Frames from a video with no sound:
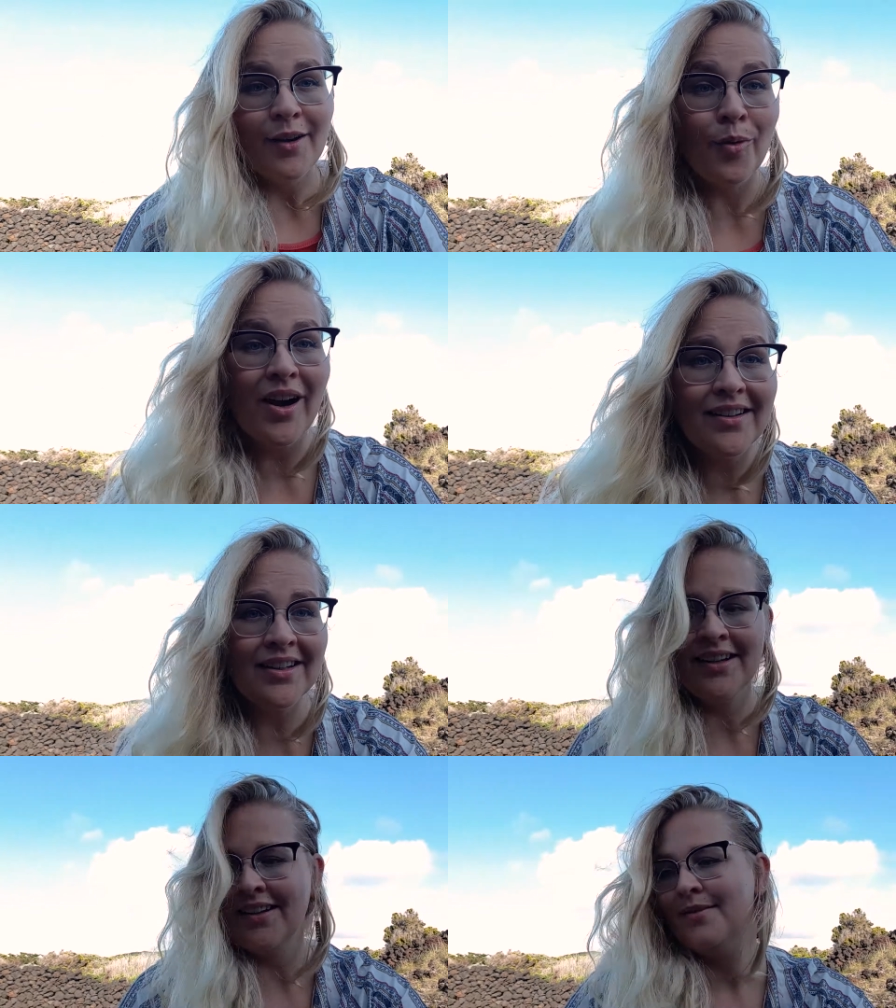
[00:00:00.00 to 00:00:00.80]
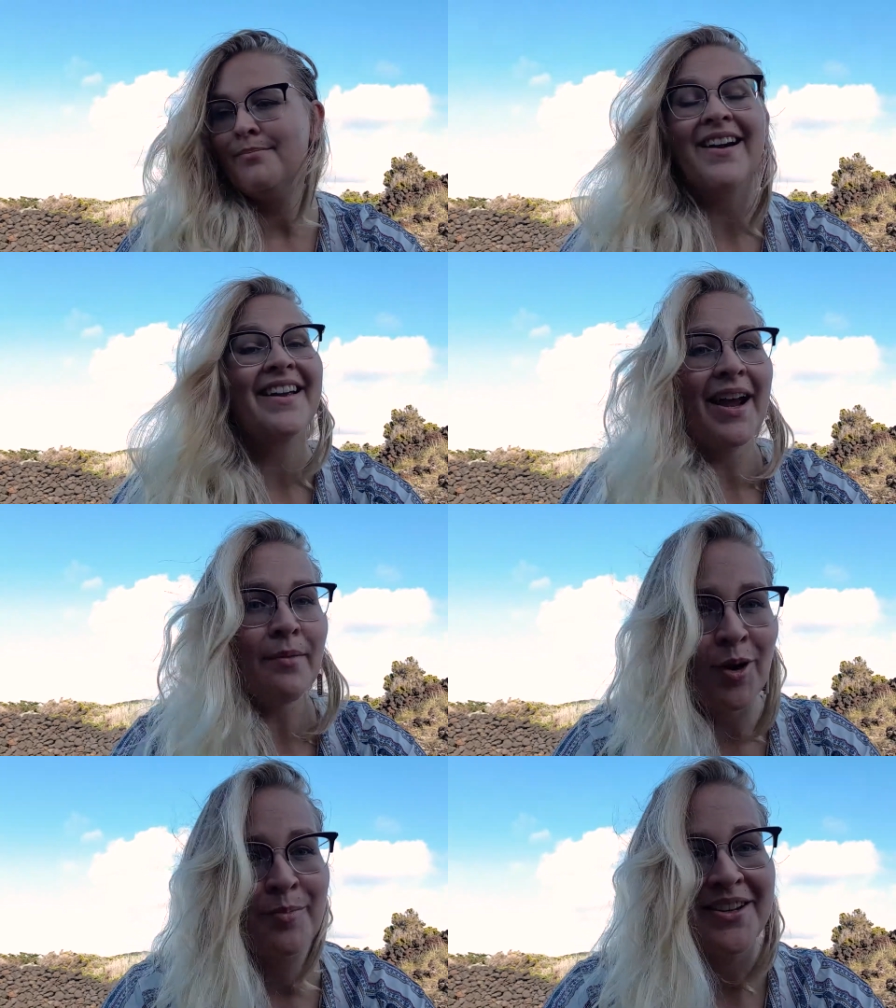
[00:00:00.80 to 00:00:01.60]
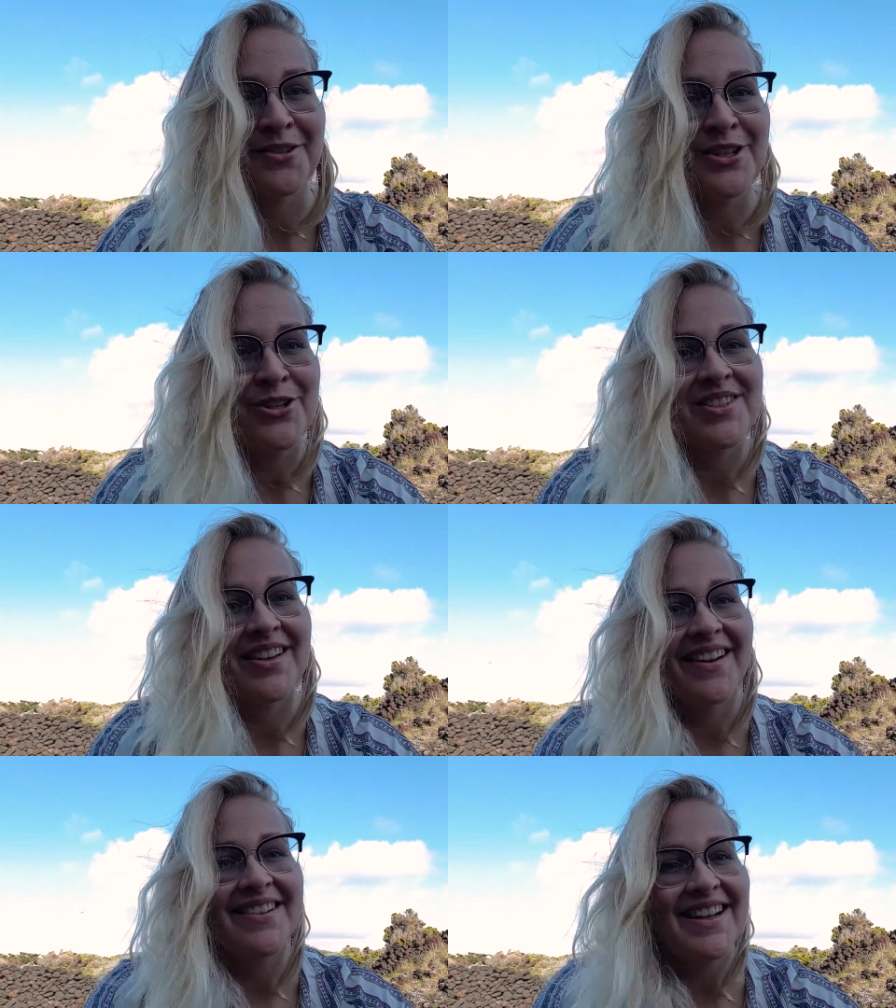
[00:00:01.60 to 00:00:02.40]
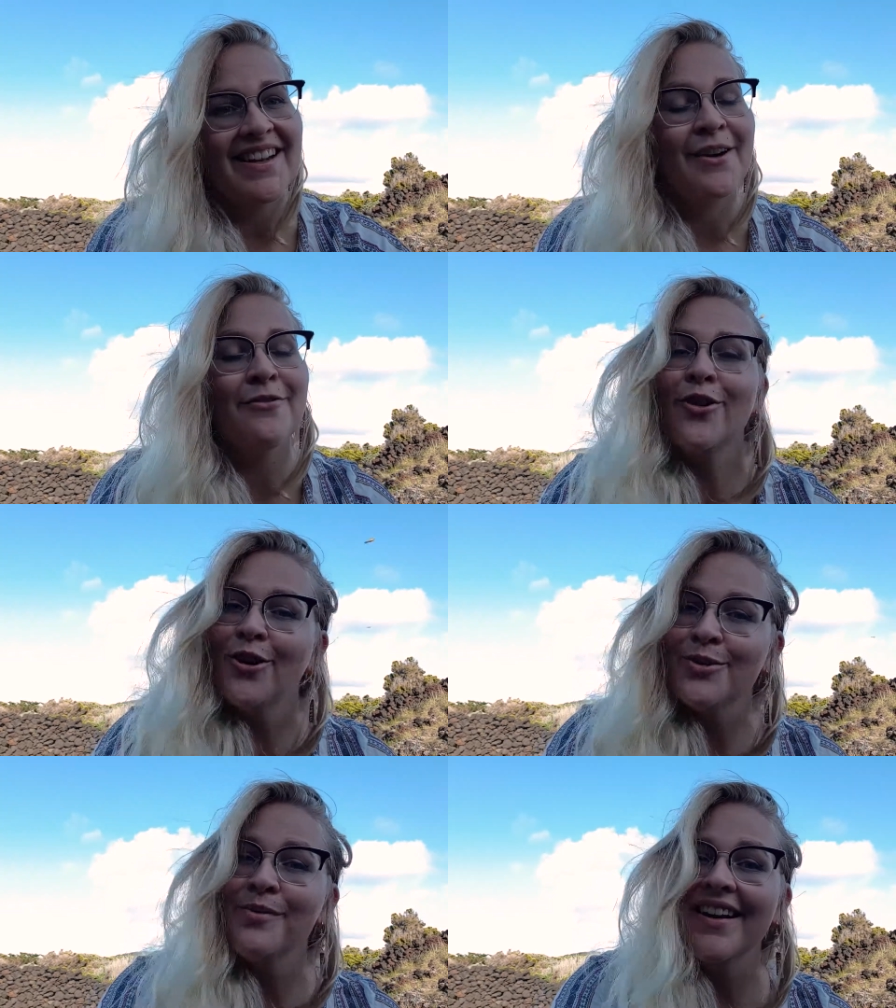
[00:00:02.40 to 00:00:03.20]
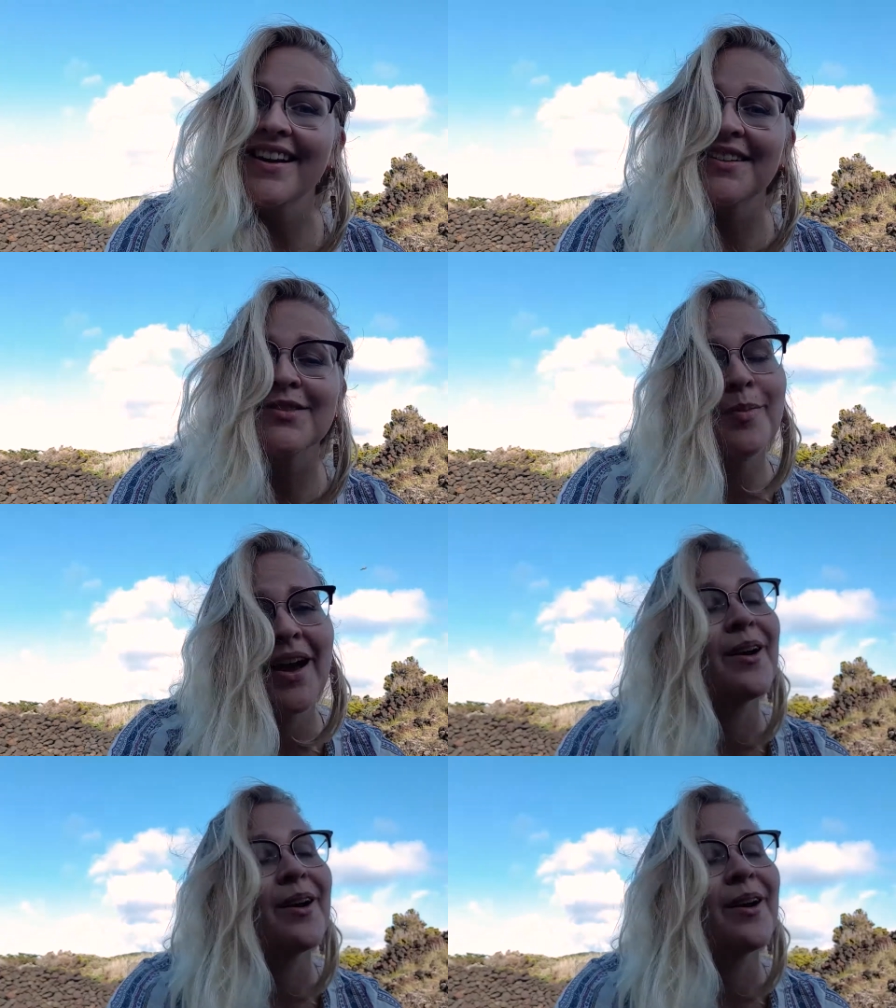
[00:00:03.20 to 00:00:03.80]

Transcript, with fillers: Well, my camera battery just died, and I forgot to bring an extra pack